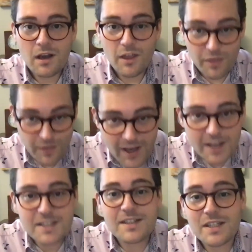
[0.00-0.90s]
A
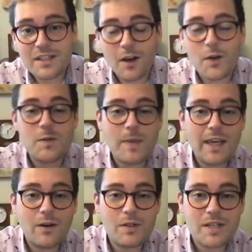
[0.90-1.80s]
third had disclosed
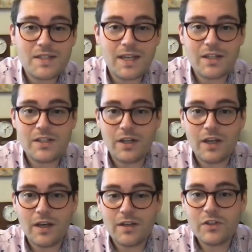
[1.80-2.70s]
being autistic
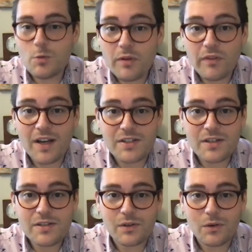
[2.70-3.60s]
to
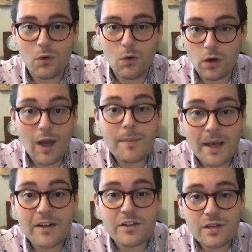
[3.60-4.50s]
supervisors or line
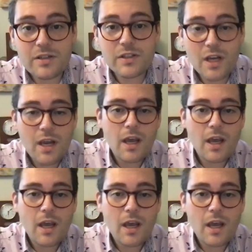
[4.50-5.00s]
managers.